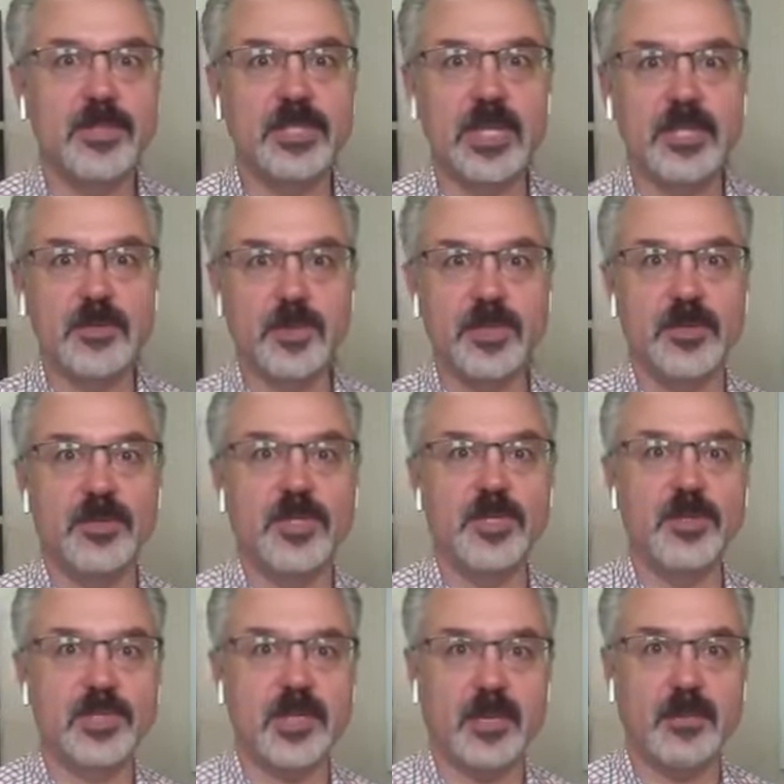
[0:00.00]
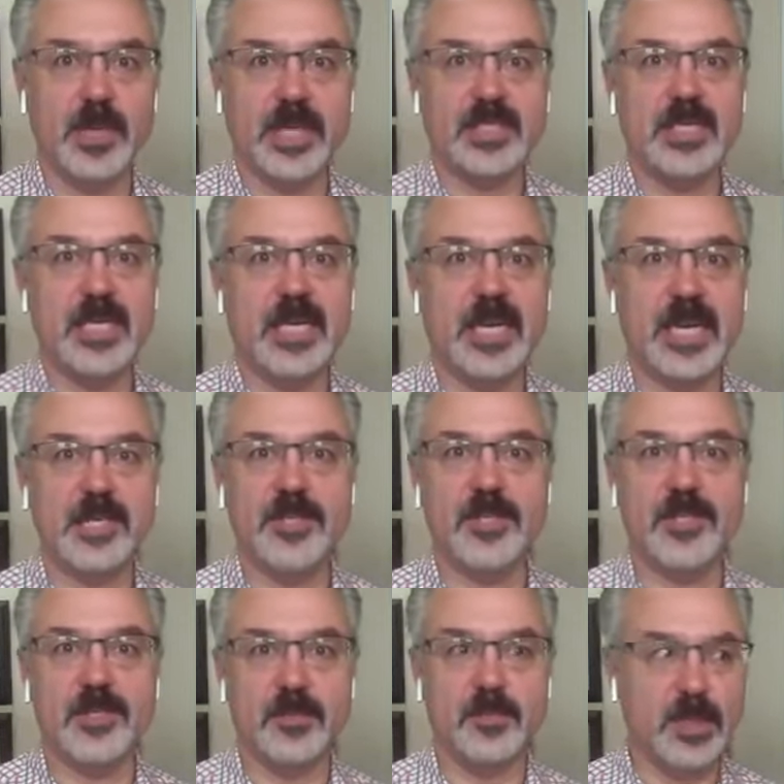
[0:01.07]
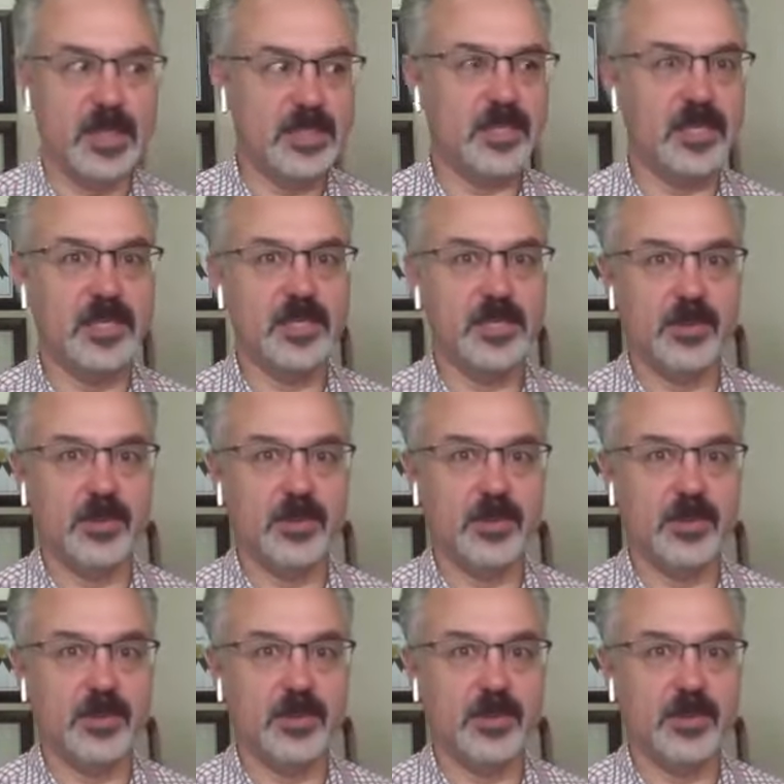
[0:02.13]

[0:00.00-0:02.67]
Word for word: Which things would you reduce the complexity and get to simplicity